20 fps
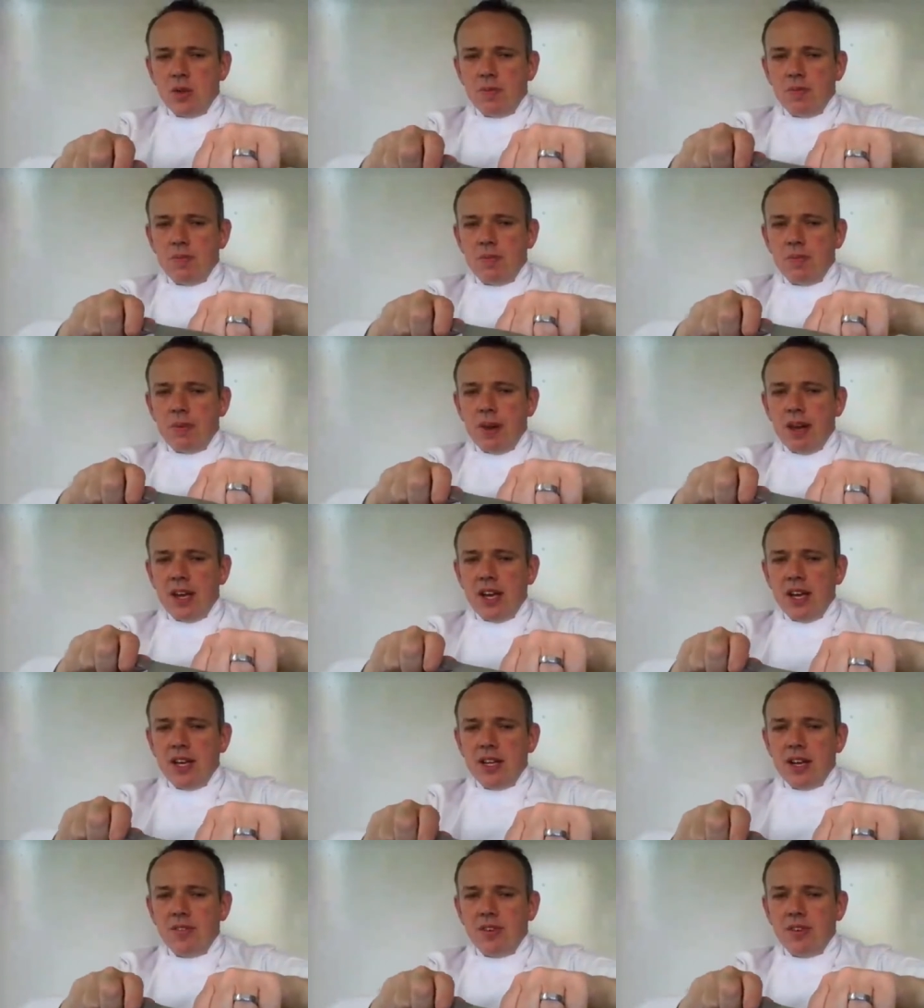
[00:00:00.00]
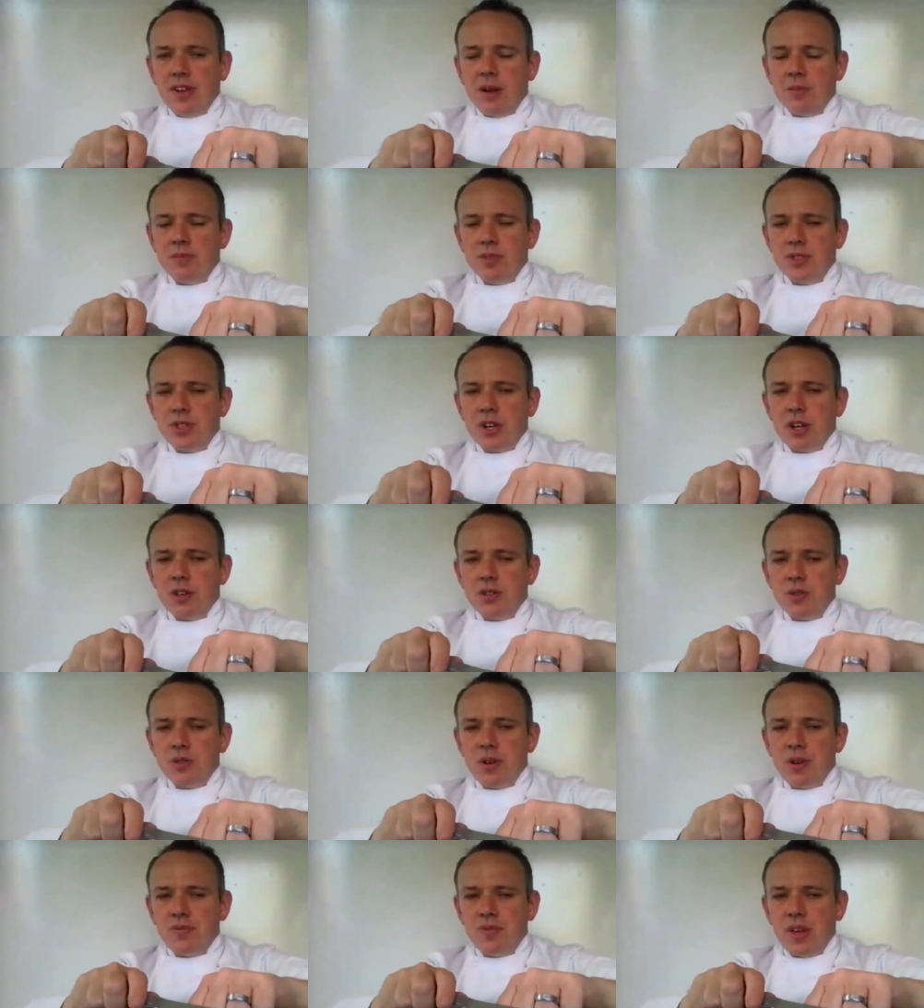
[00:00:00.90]
the blade never comes
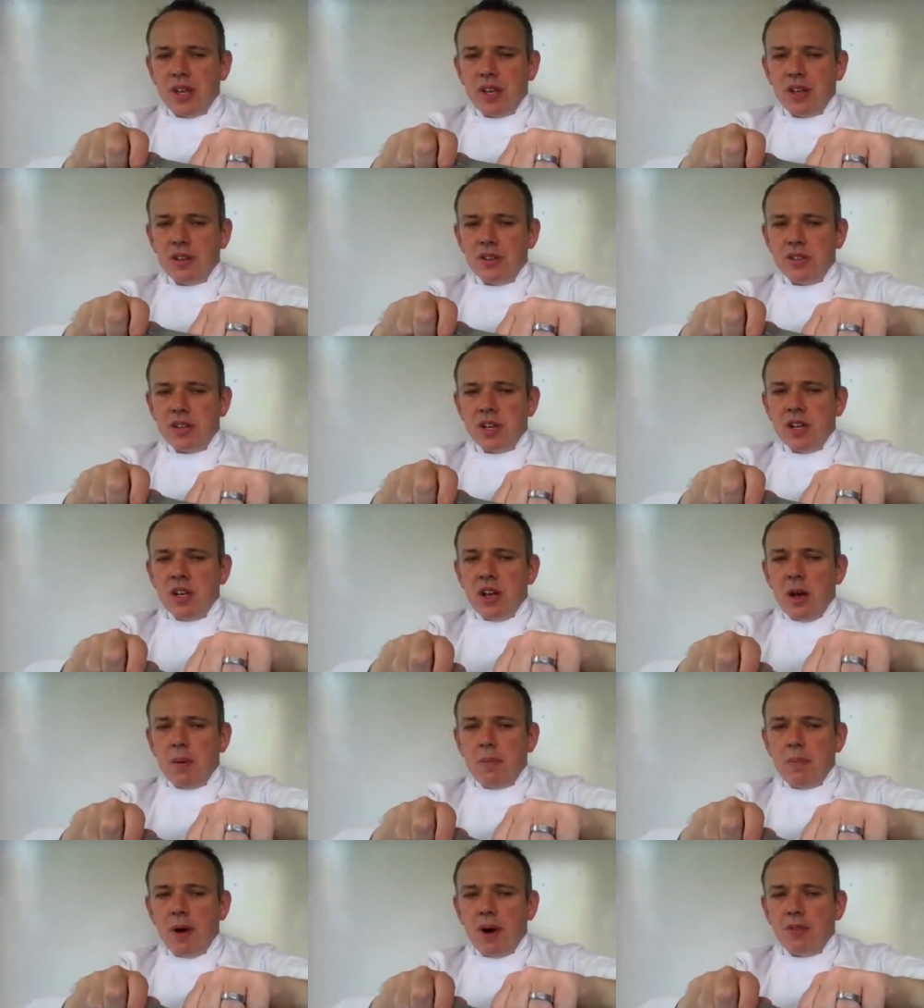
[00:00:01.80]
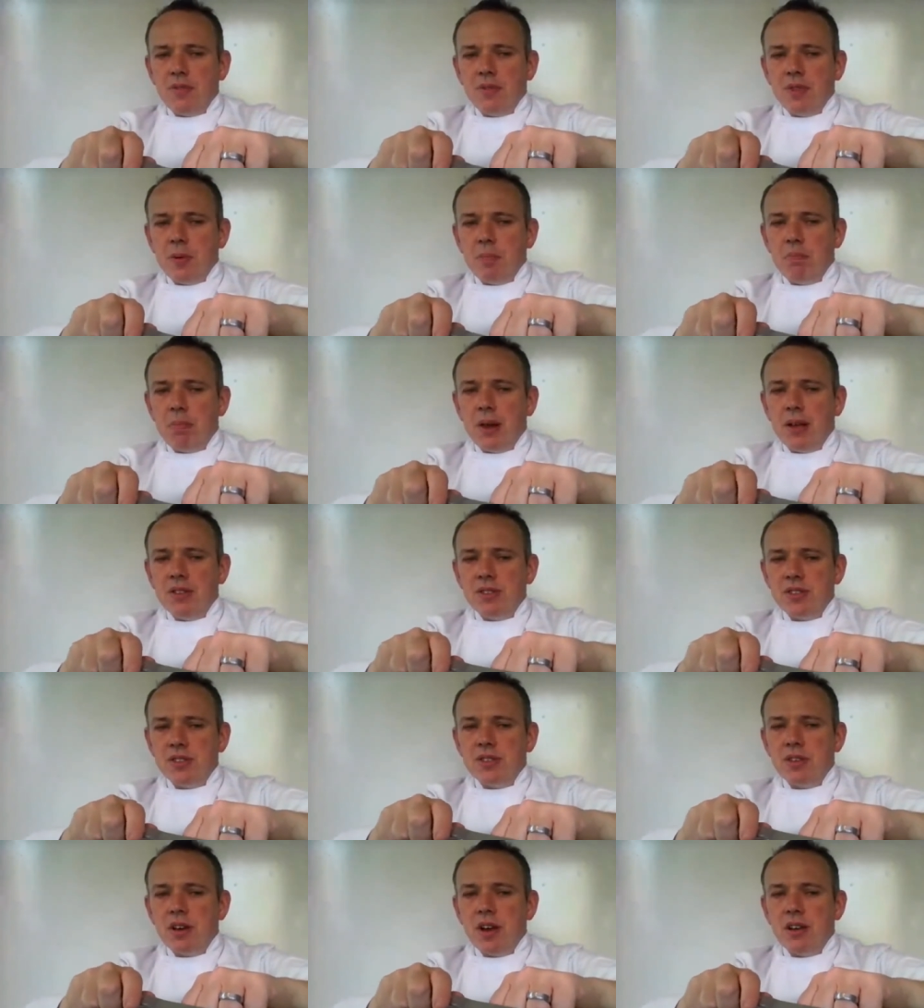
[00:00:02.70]
close to our fingers, apart from the
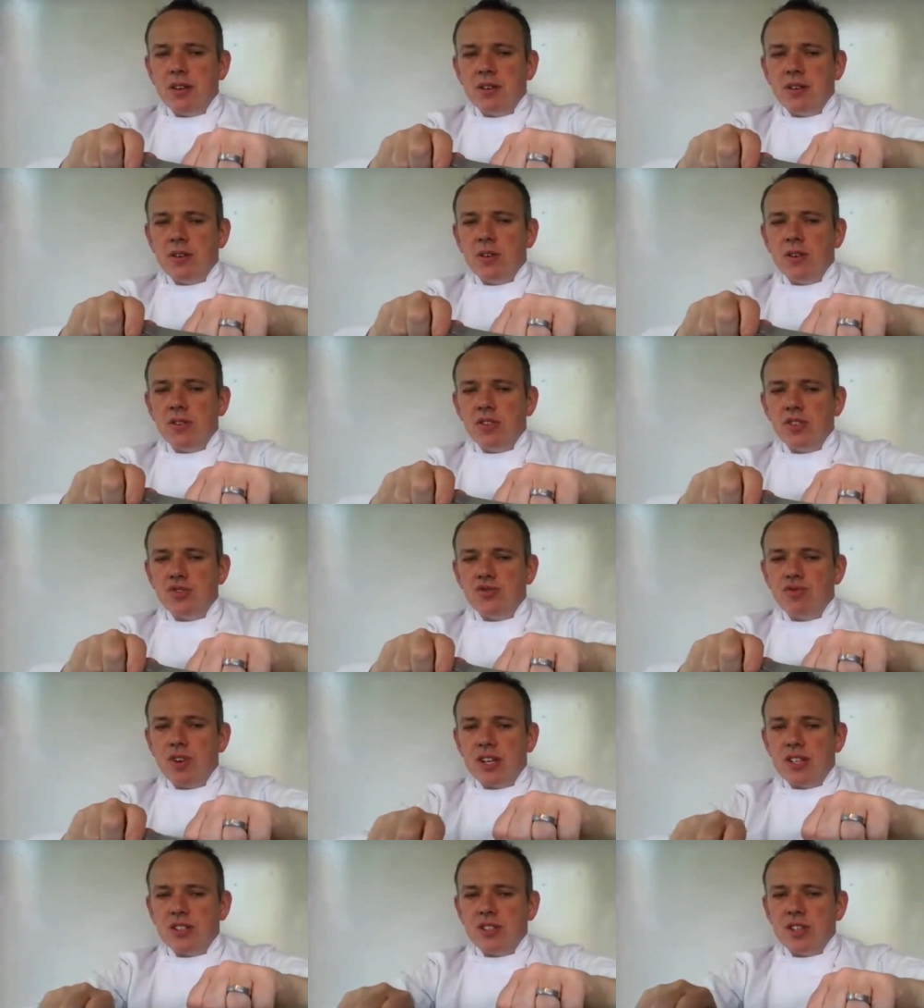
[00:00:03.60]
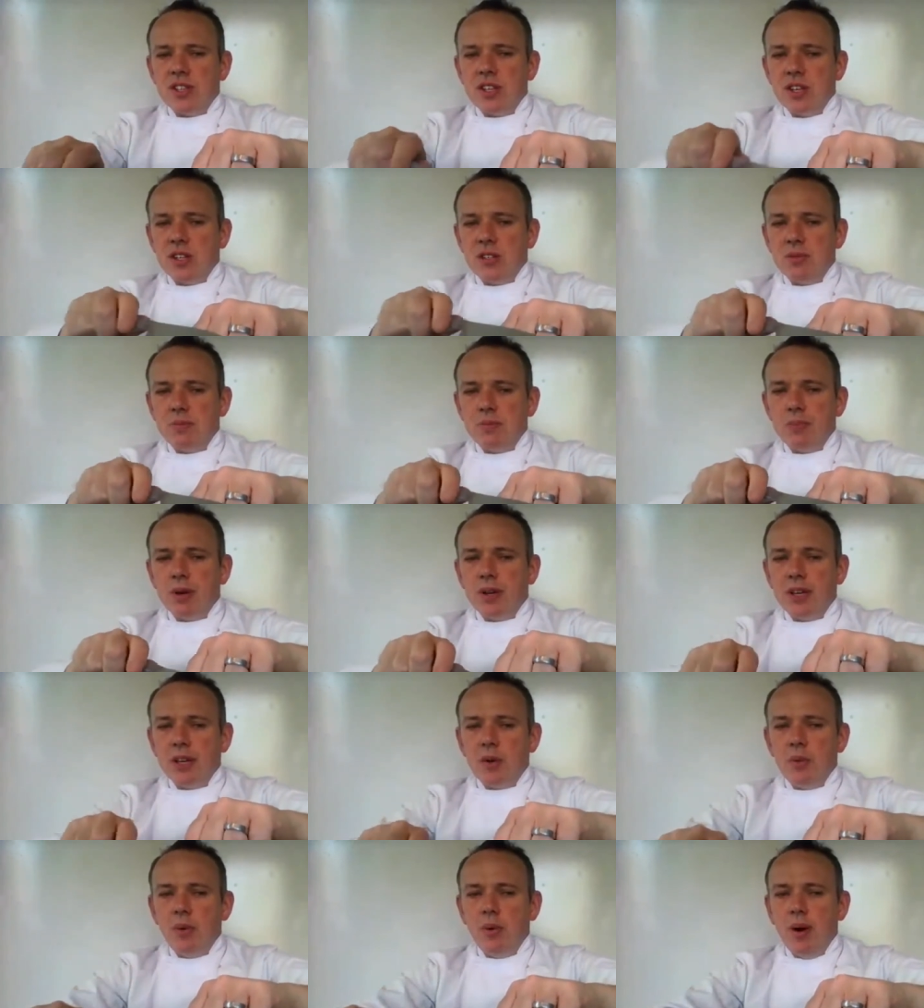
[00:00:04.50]
blunt side just resting and
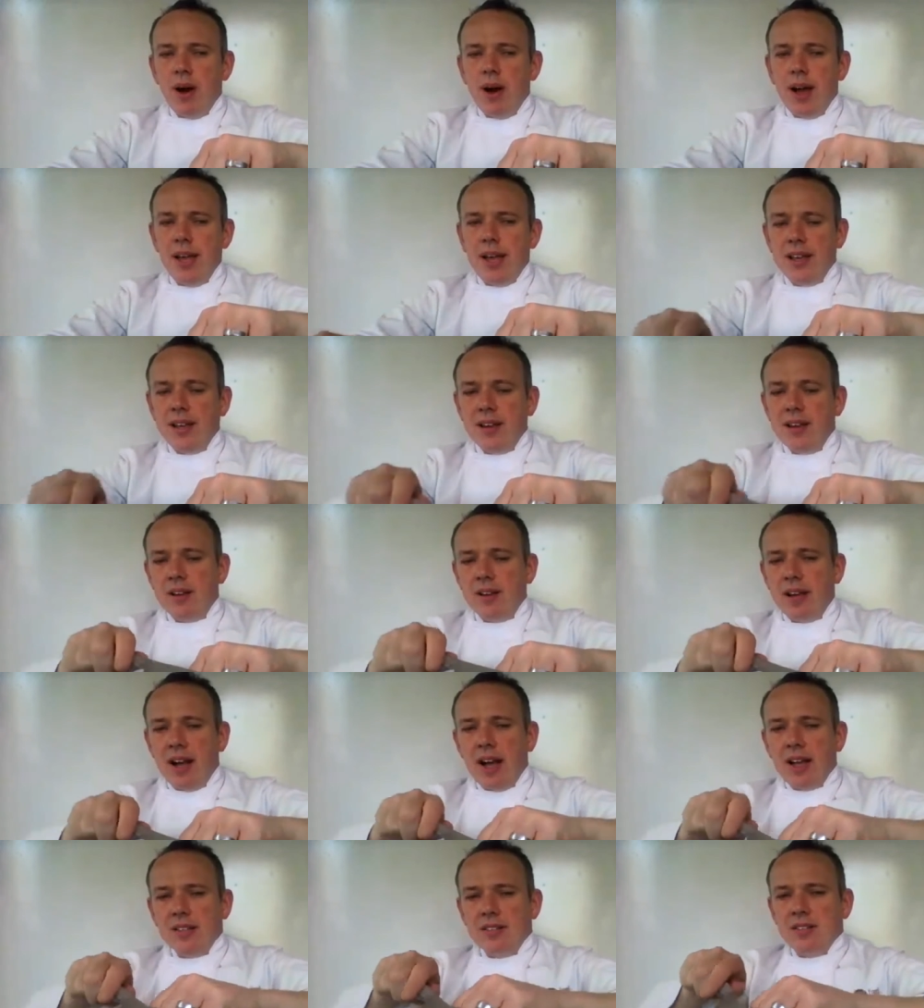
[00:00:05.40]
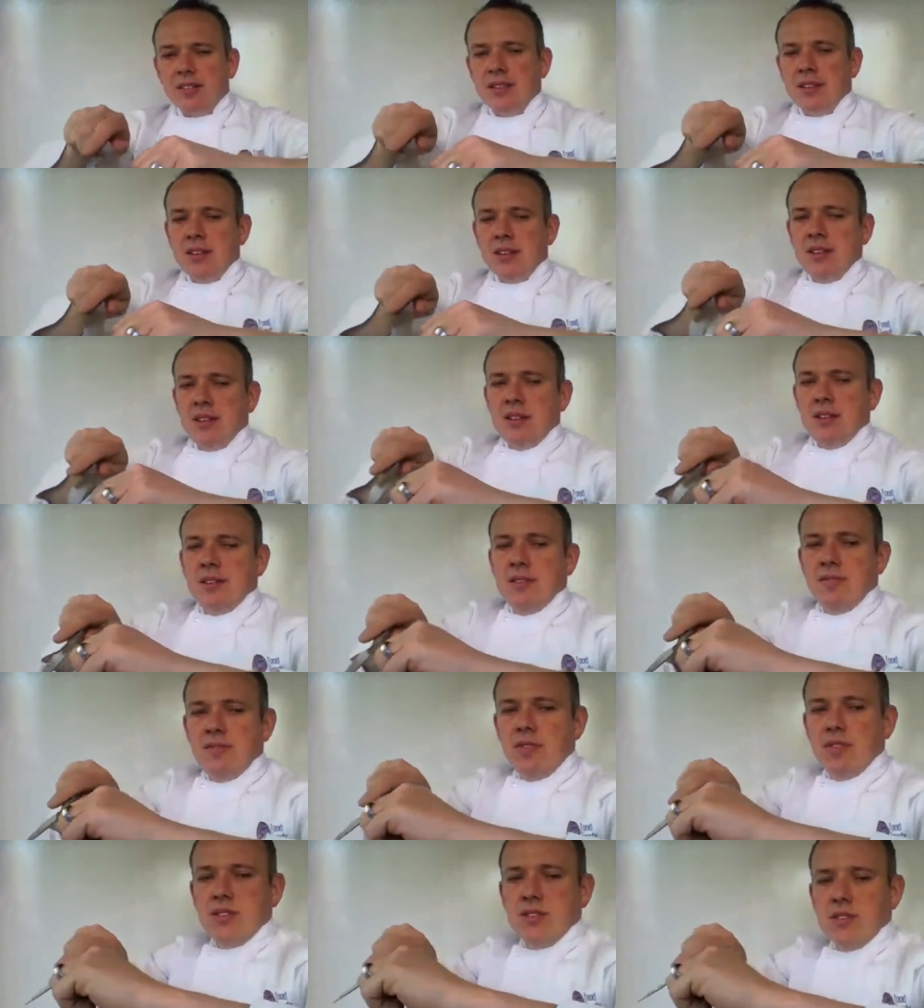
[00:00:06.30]
pulling away. As
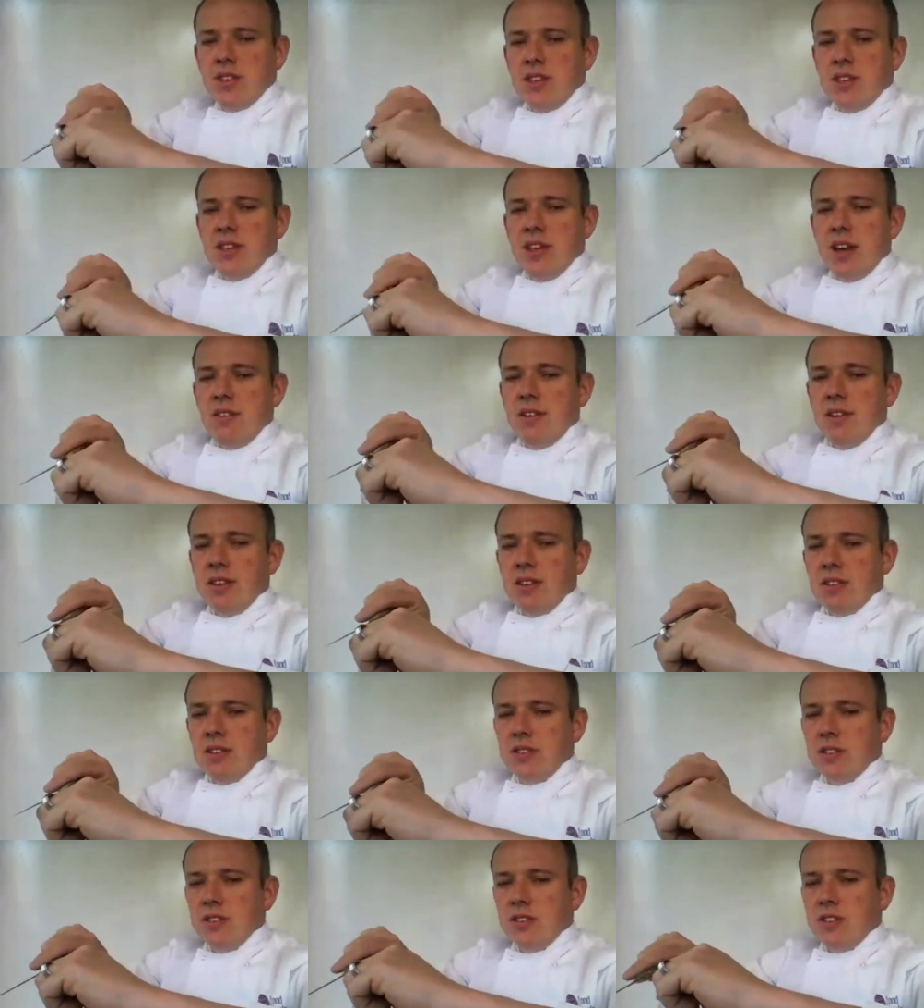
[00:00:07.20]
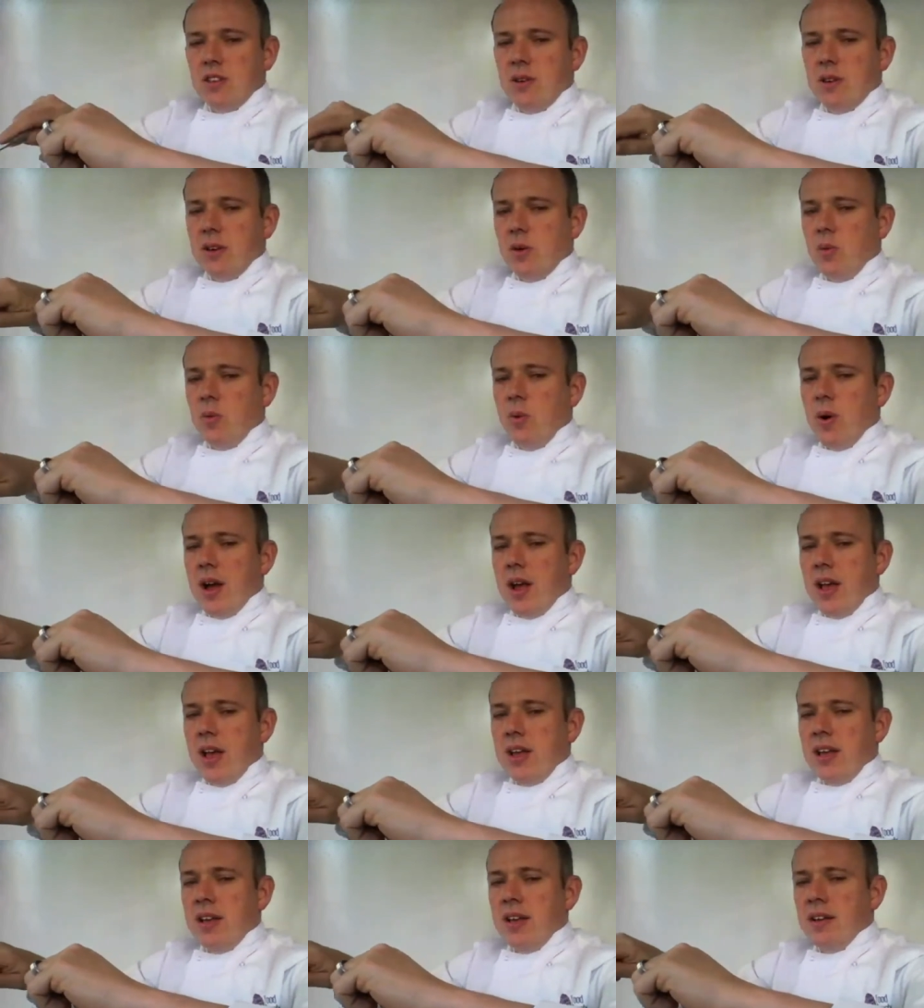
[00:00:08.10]
you can see there, it's just going
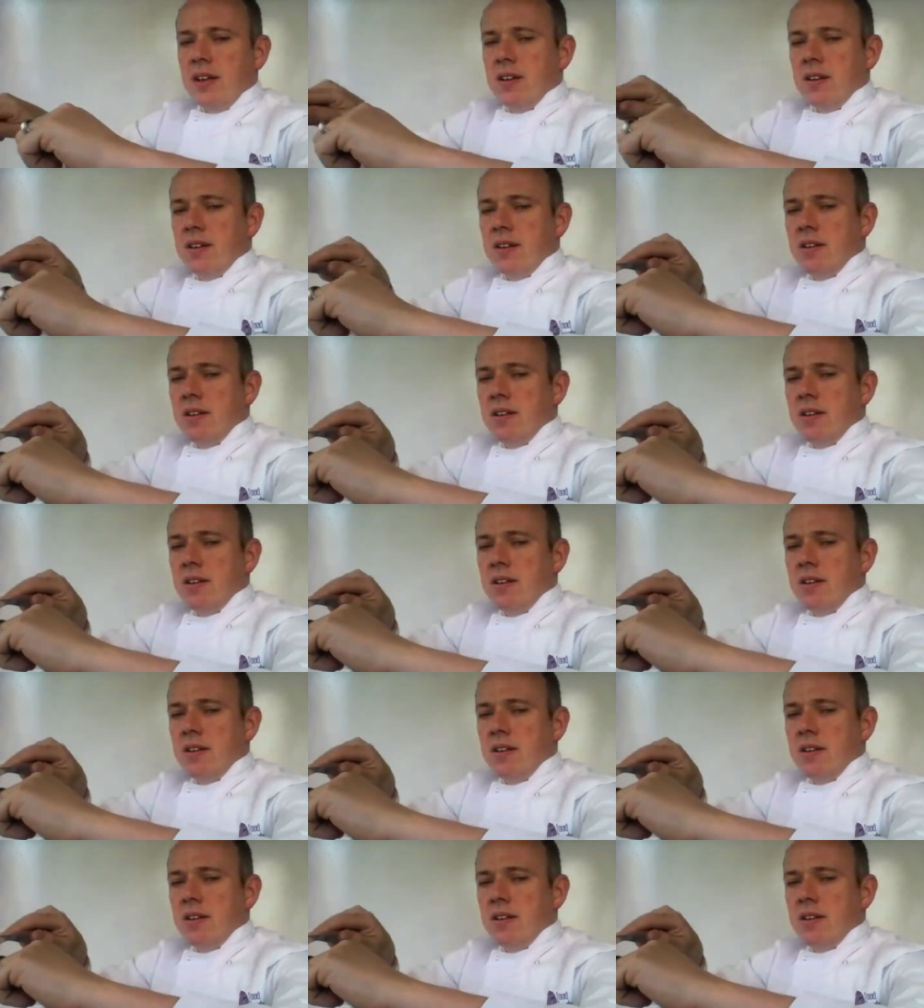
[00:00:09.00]
away